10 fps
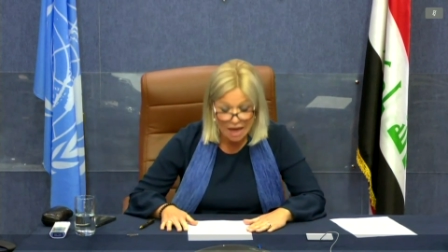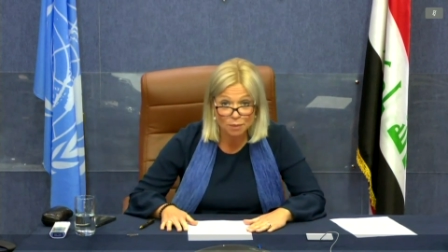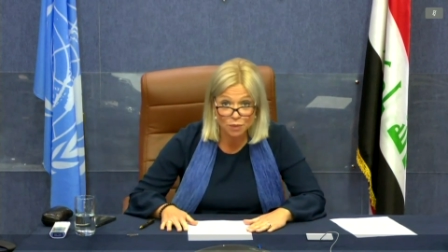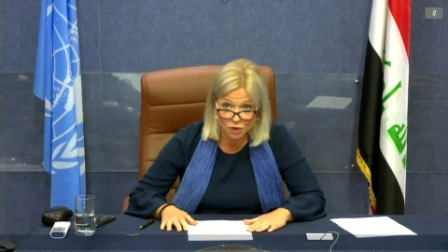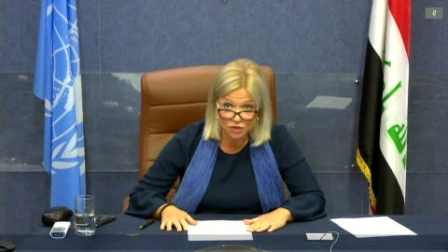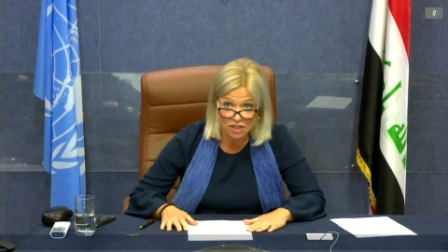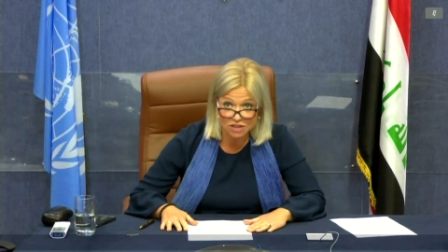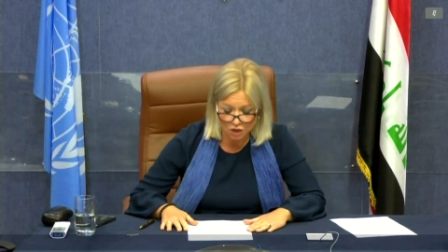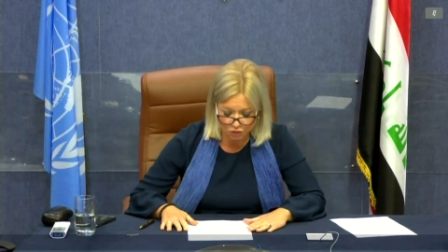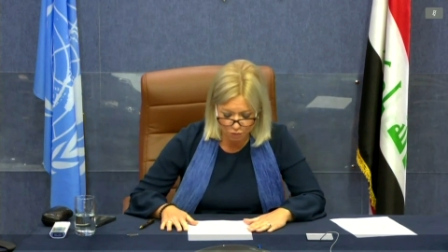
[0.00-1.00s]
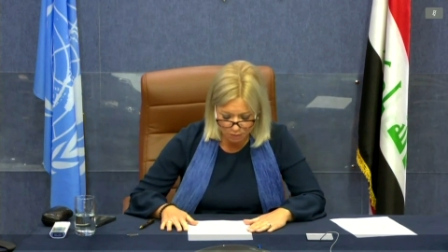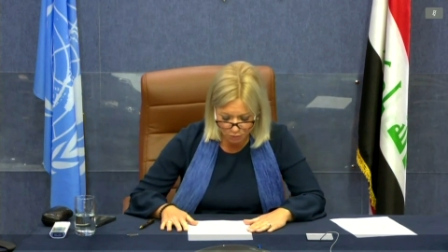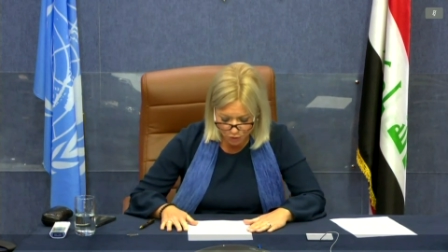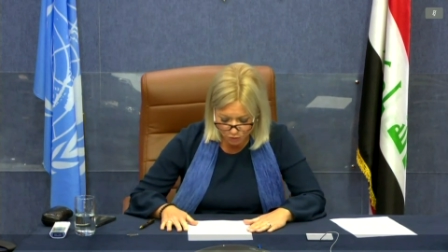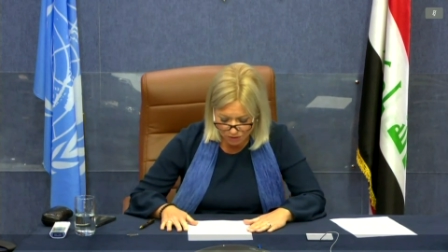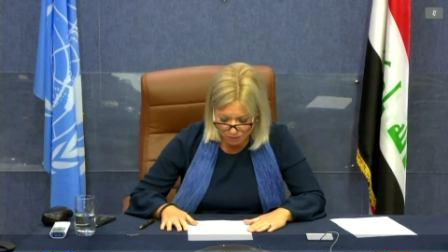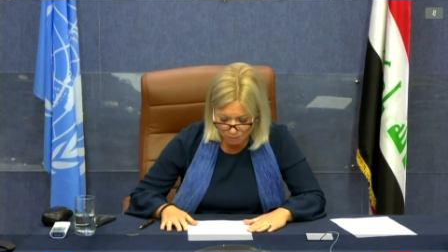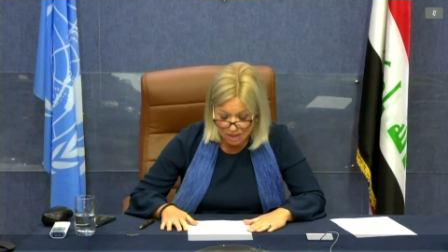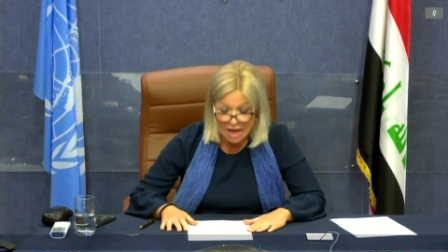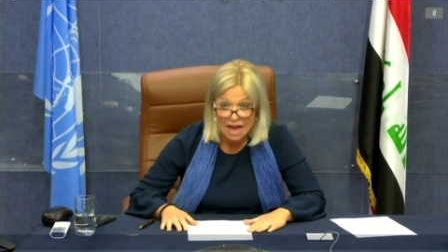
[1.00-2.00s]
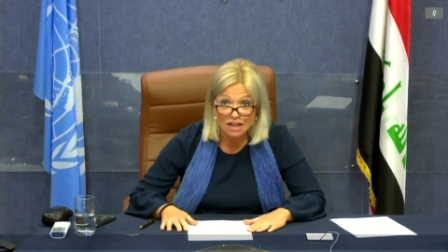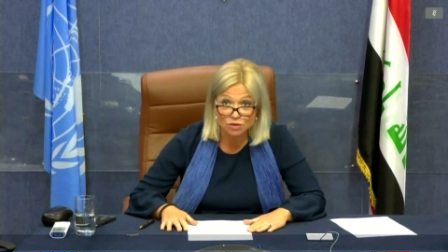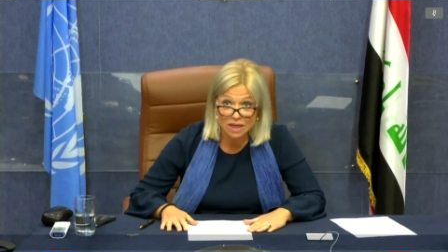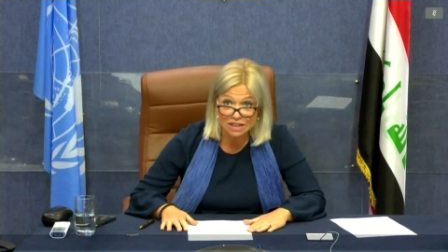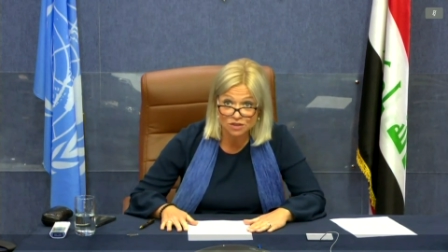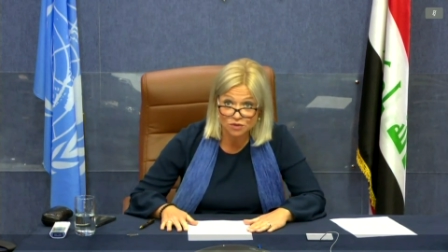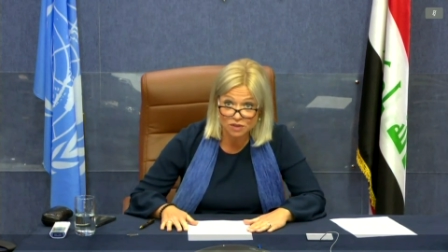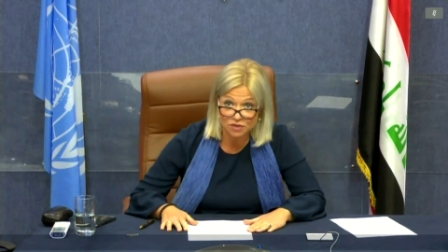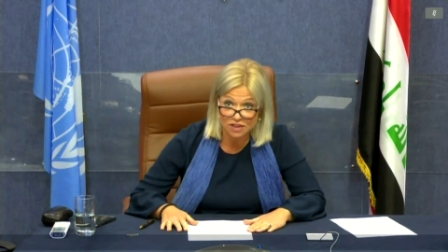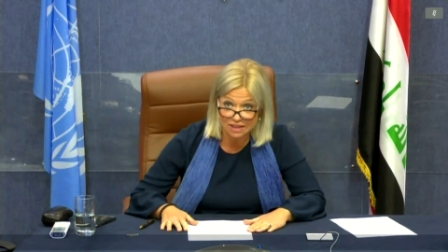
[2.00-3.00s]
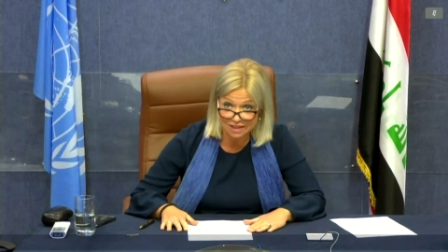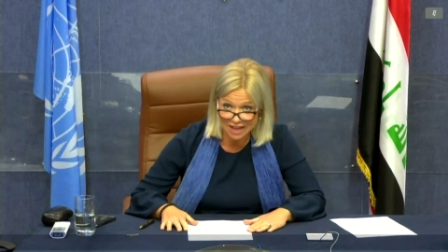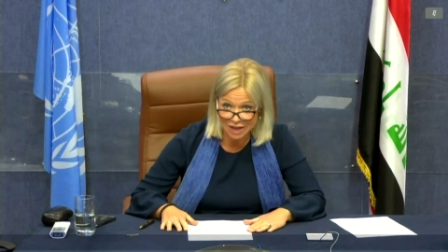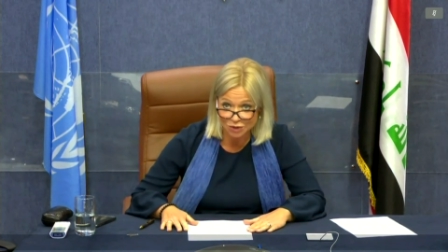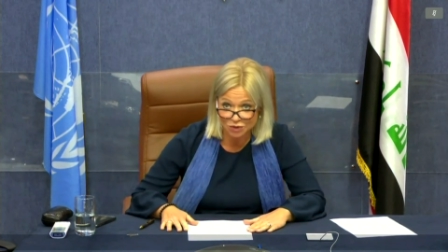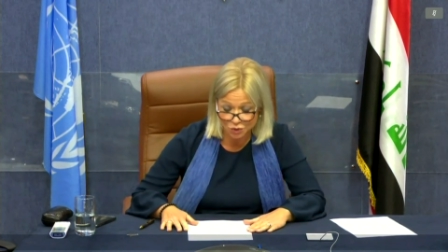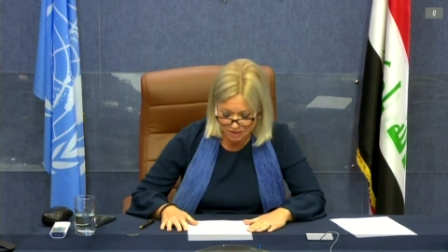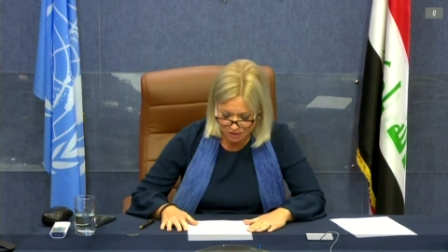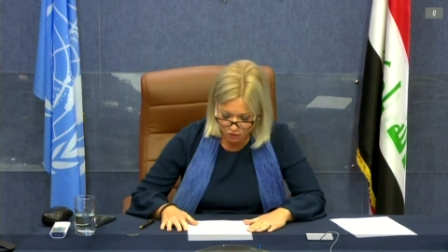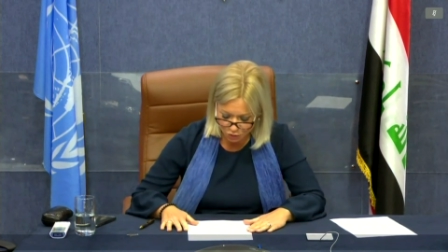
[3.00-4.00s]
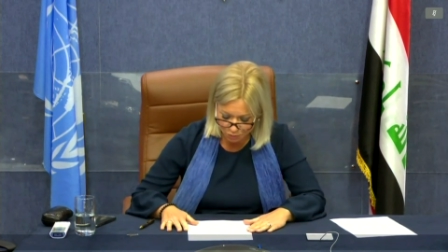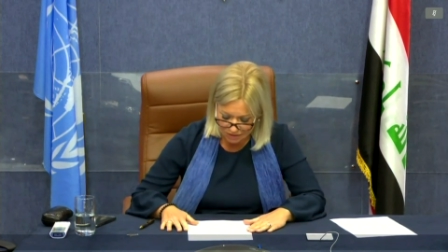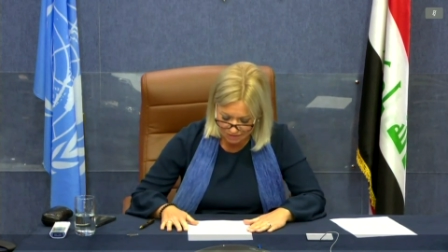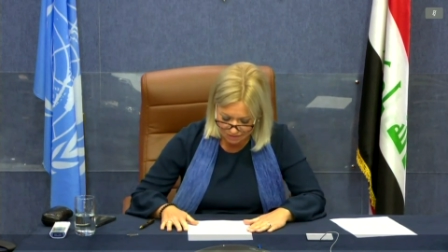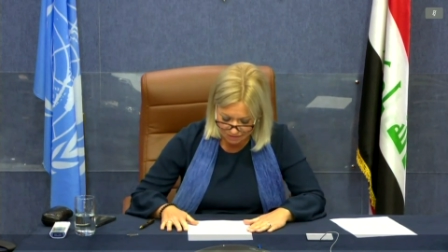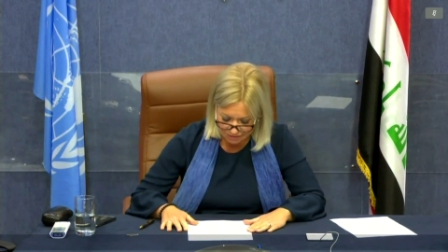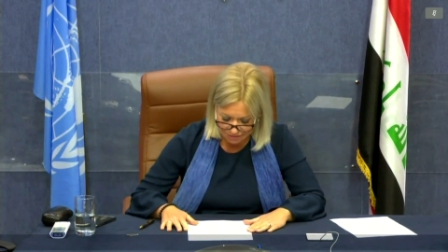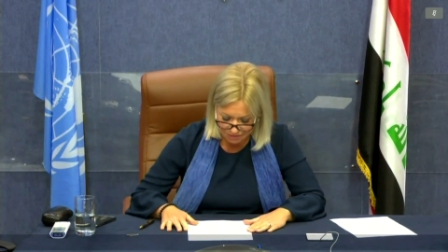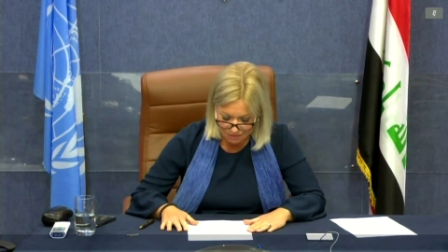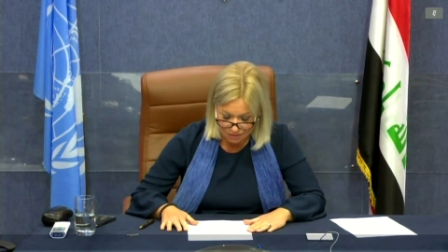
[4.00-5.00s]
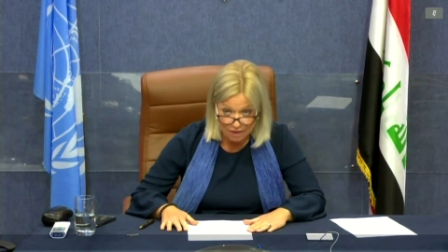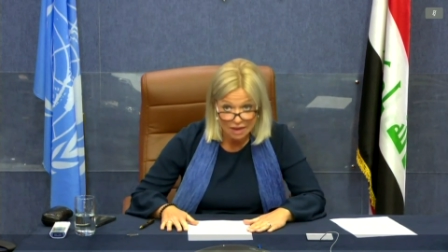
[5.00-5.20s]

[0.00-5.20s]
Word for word: approved his government program, as well as 15 out of 22 ministers.